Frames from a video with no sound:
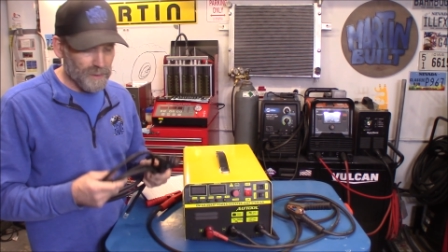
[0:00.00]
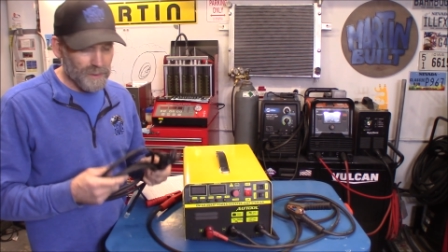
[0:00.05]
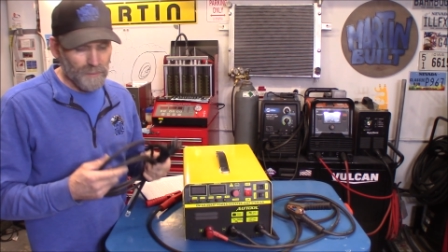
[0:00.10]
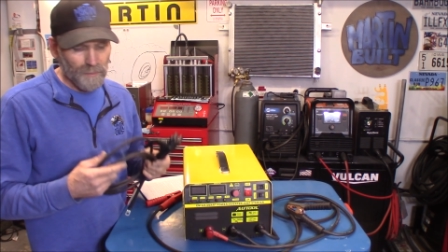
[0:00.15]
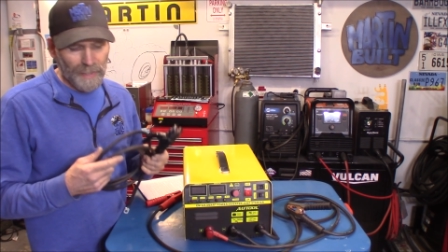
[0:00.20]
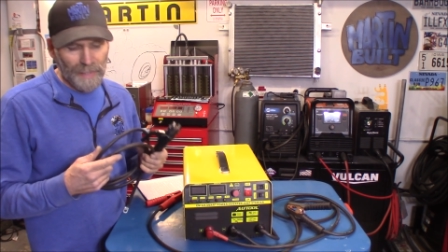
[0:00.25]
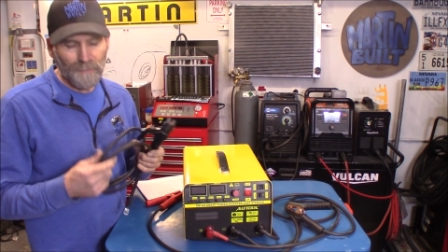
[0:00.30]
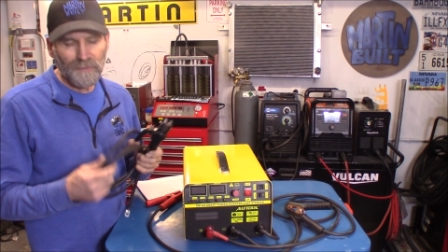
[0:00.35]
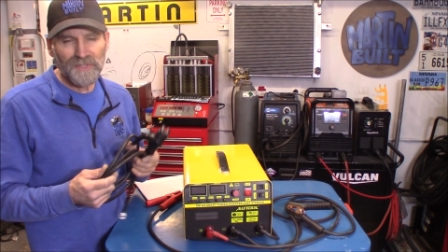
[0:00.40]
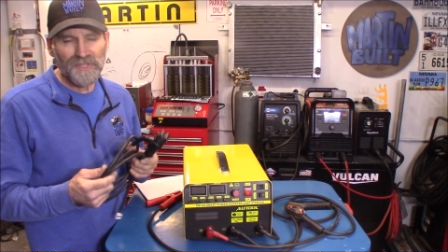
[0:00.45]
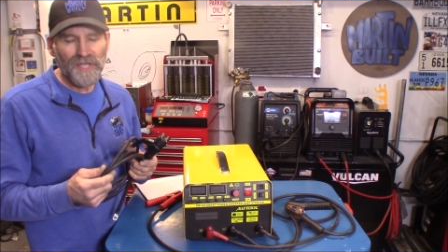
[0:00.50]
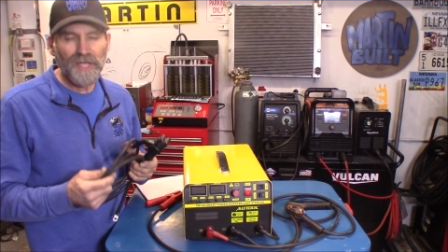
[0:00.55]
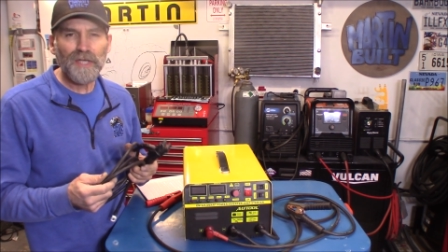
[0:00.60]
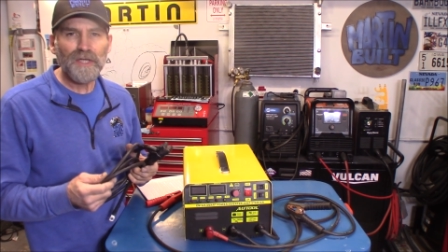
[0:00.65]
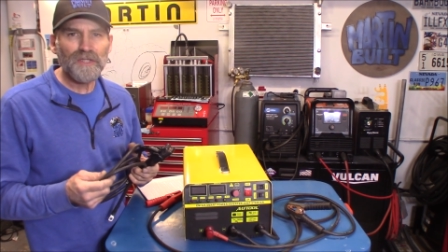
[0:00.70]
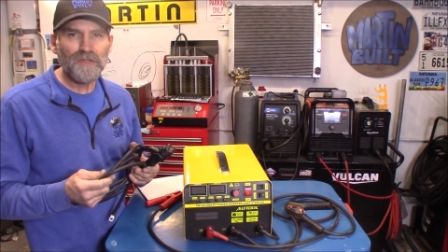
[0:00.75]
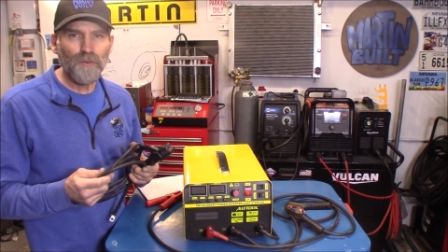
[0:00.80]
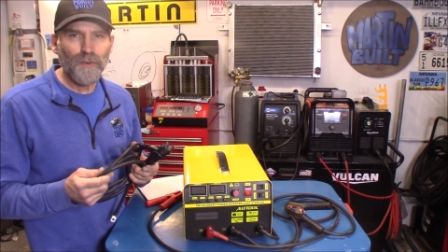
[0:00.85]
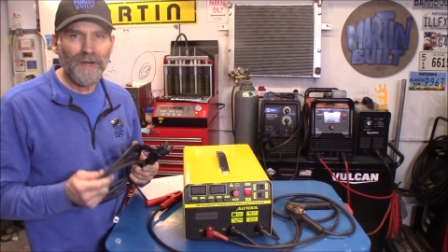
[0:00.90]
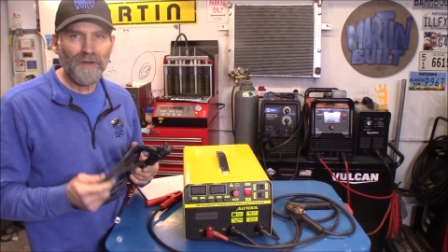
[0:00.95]
I would say
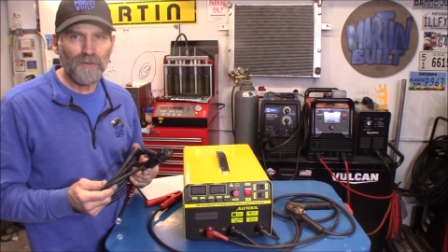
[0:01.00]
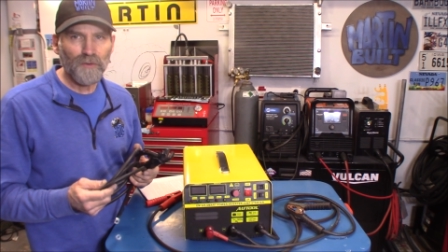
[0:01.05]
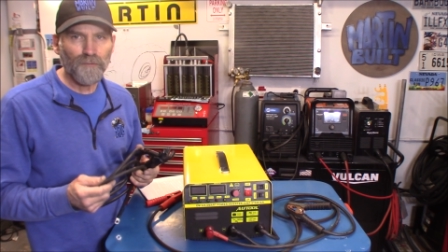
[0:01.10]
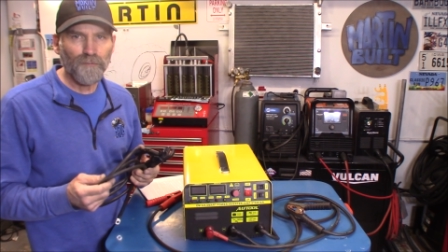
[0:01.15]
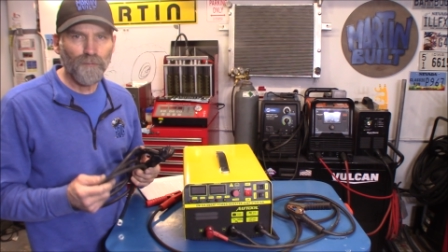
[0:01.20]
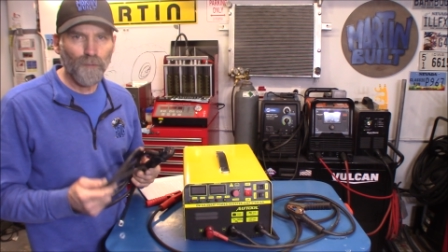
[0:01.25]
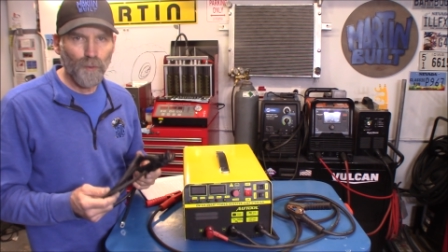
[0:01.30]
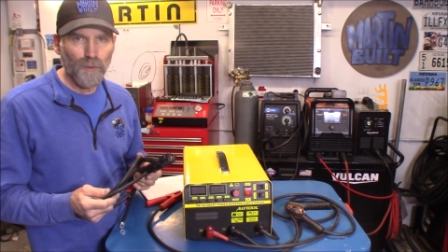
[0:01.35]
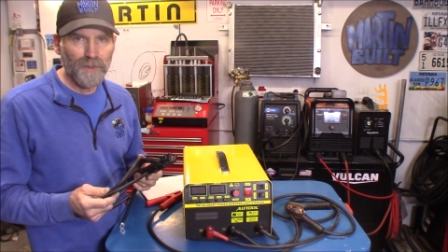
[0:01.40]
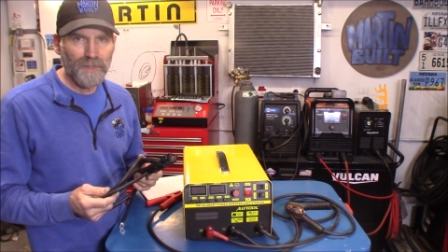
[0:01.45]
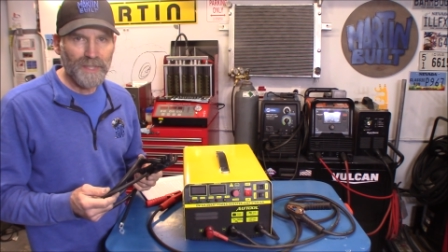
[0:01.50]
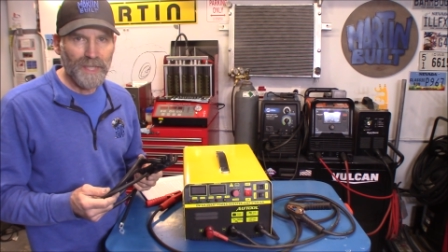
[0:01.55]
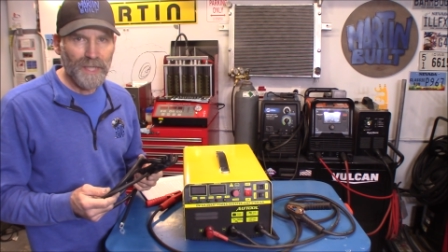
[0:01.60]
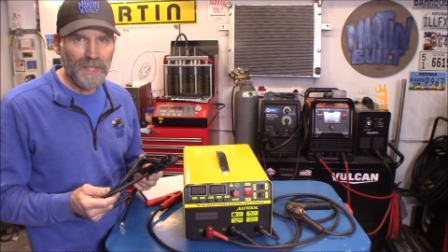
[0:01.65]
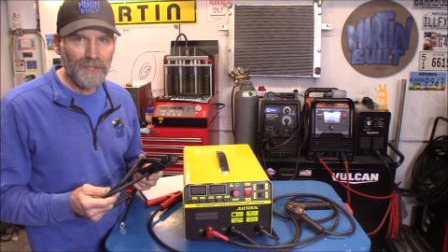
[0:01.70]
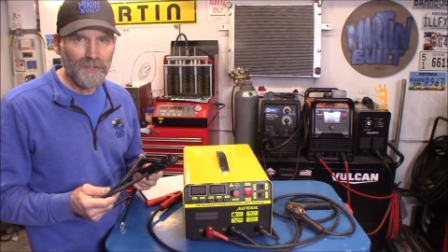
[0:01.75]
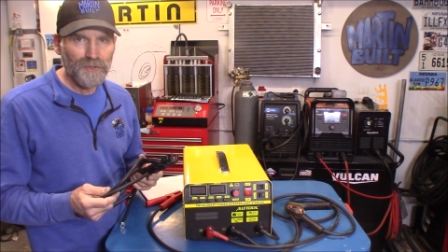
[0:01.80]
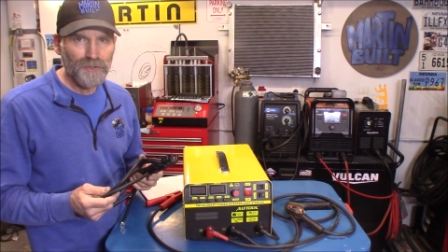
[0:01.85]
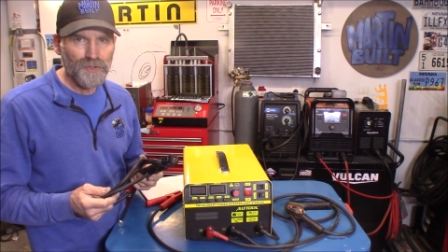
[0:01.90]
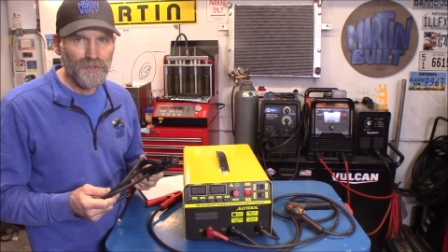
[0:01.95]
is around a four
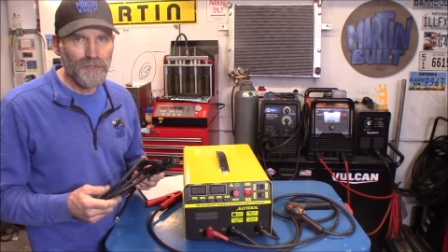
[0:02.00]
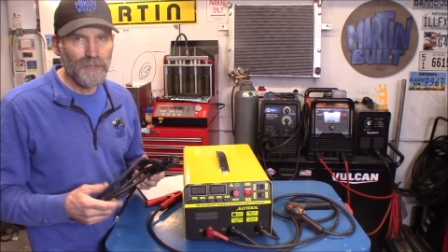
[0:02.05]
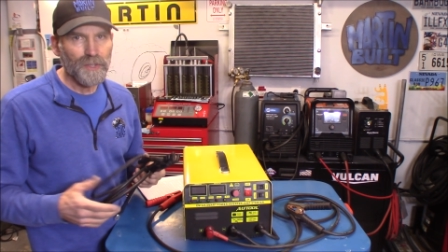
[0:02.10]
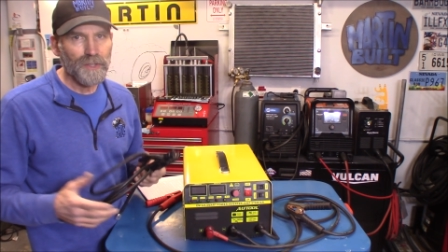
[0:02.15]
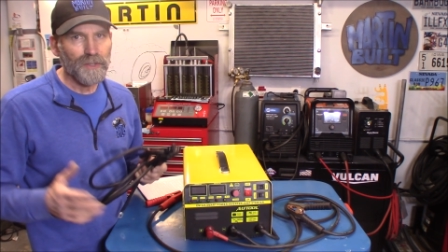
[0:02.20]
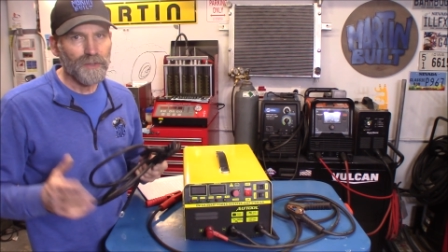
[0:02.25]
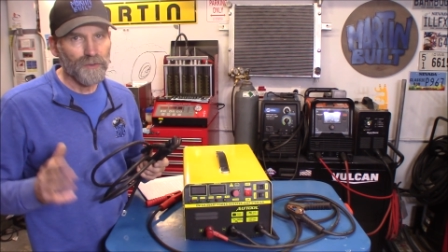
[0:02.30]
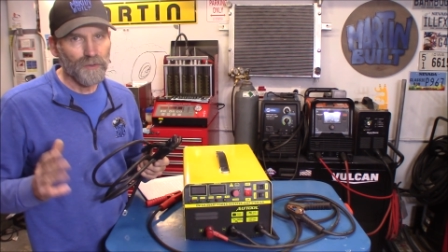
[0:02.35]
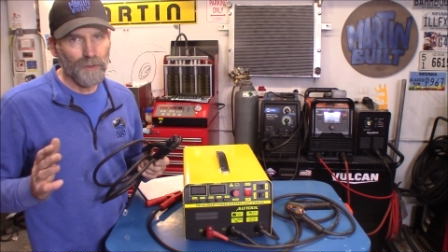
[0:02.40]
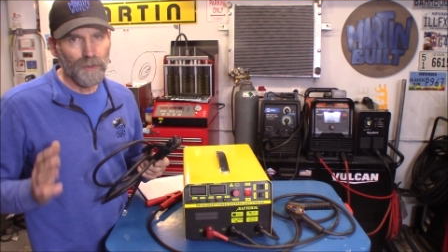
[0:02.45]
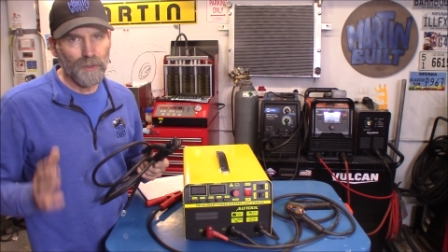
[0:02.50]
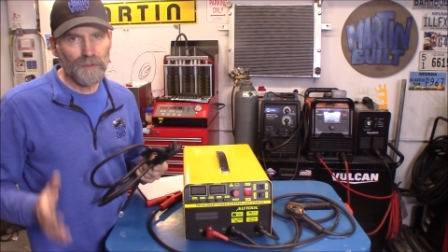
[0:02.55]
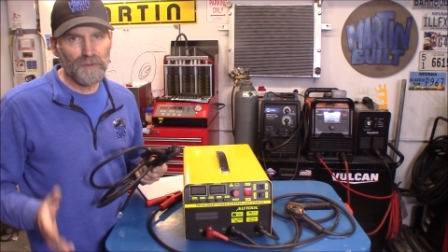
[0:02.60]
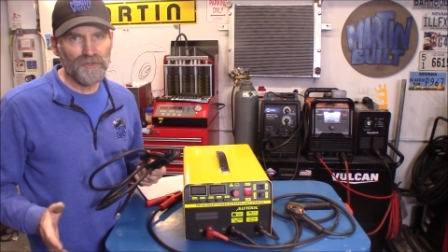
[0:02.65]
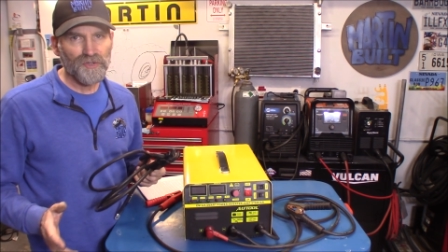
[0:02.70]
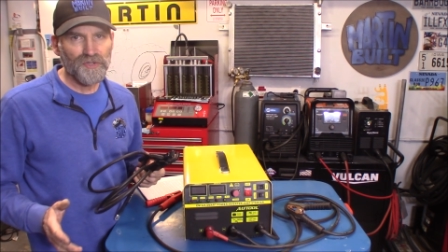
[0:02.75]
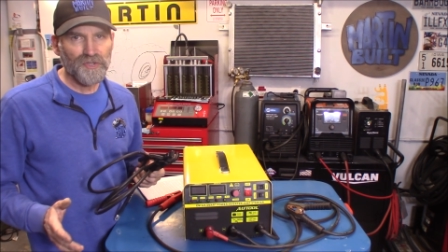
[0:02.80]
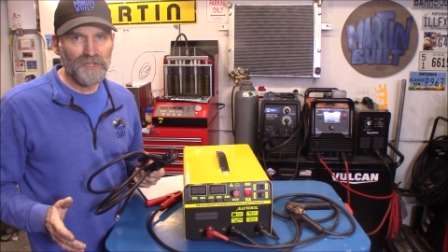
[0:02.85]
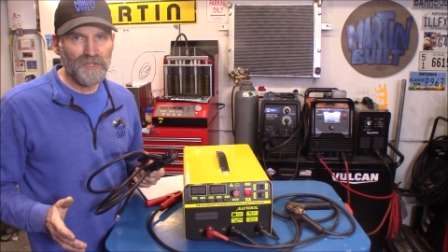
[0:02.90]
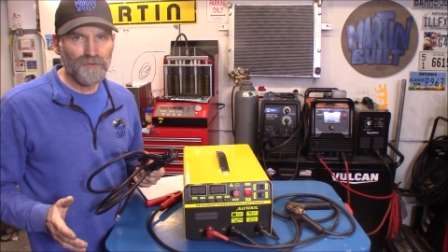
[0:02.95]
gauge. They're all
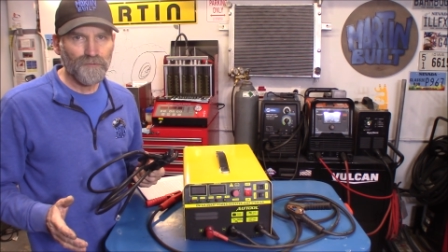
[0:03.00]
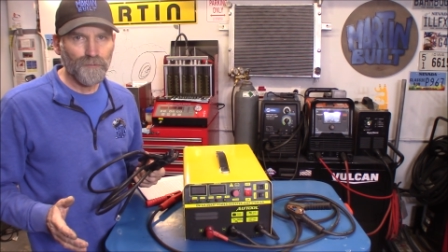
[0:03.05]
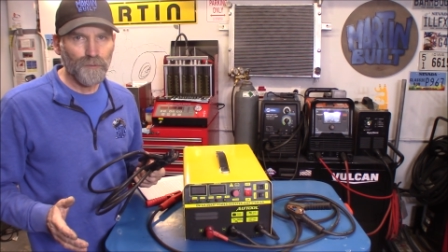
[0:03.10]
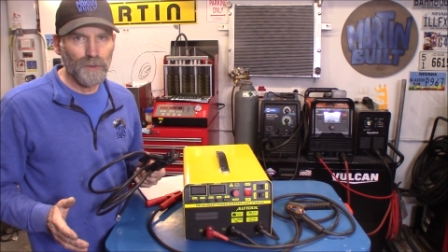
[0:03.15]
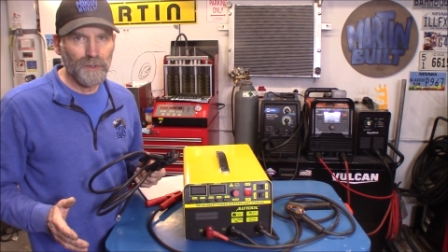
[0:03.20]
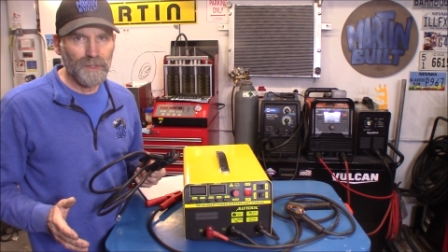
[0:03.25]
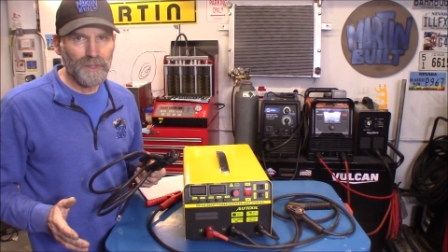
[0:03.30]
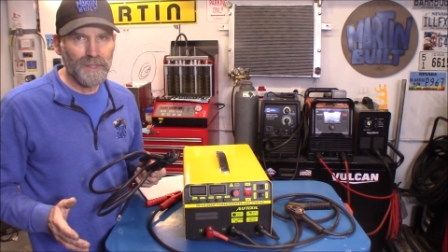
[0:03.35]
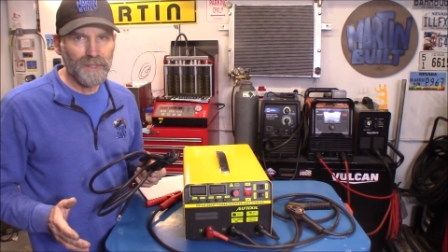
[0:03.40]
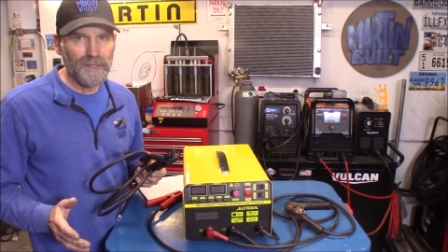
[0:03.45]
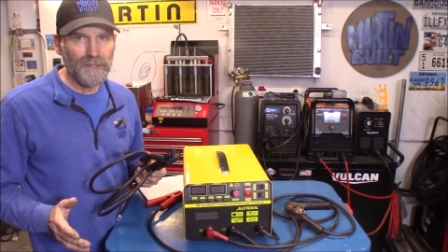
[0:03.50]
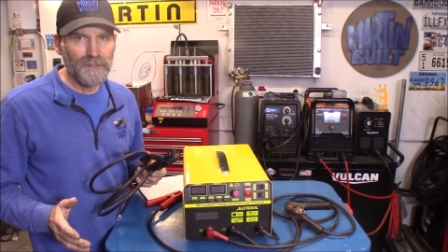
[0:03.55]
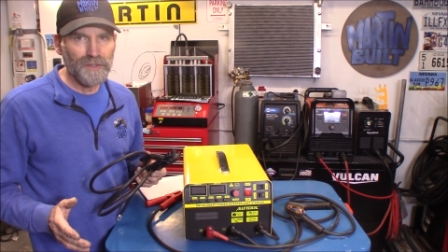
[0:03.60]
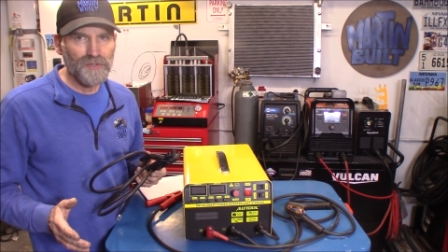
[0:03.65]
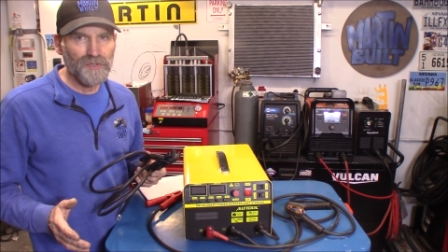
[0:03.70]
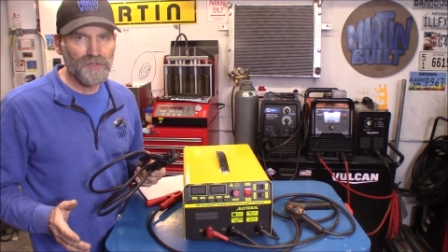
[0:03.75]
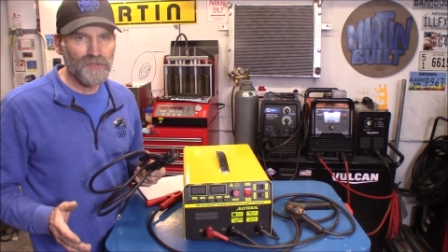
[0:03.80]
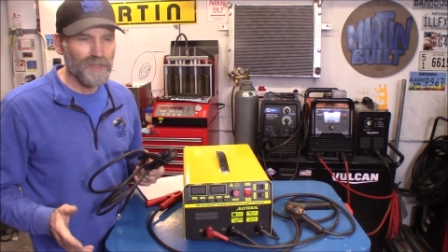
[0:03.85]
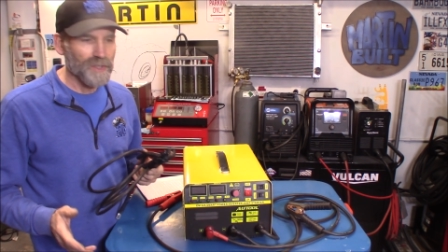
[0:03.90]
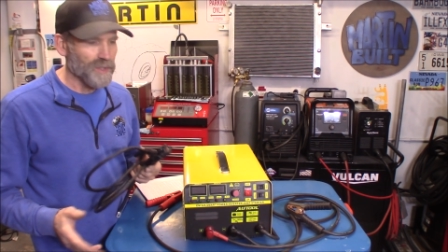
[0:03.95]
six foot
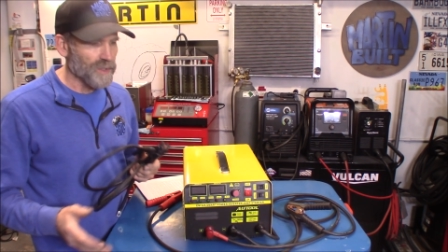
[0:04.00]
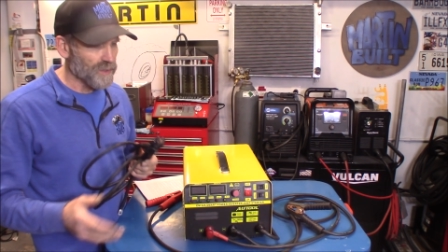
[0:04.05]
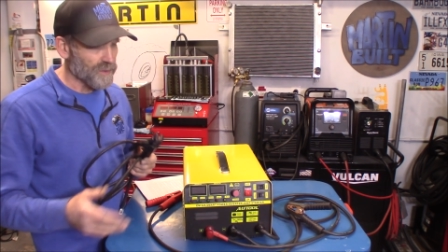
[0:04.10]
leads.